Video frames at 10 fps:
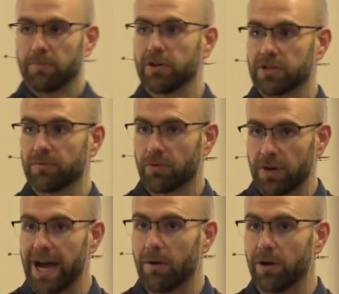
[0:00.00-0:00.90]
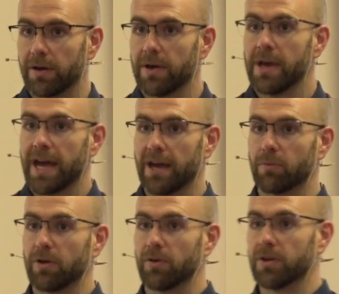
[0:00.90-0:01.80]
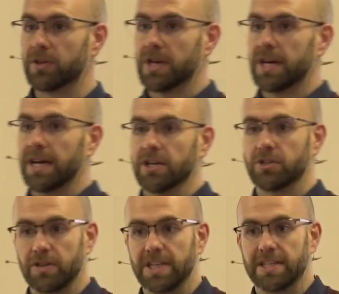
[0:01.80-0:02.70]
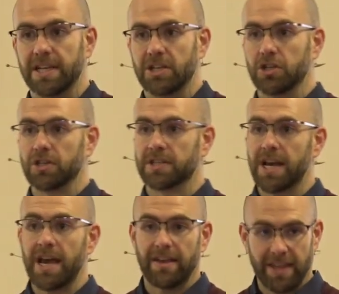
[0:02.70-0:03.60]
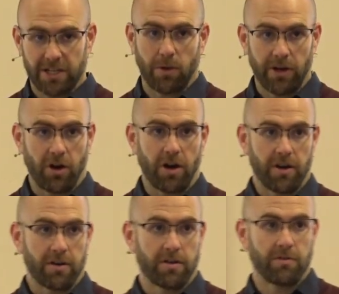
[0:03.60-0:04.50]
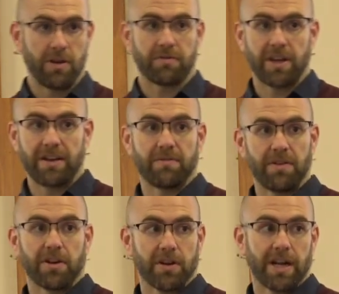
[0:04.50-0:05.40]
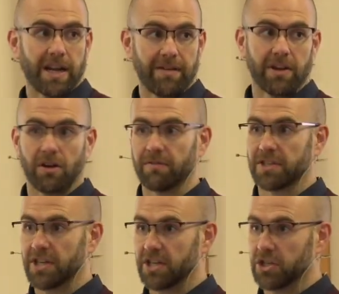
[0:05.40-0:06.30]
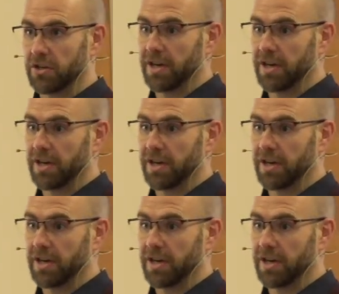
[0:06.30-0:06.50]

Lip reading: person for an hour, and we would do these sessions, and that's quite hard. You have to get very good at having conversation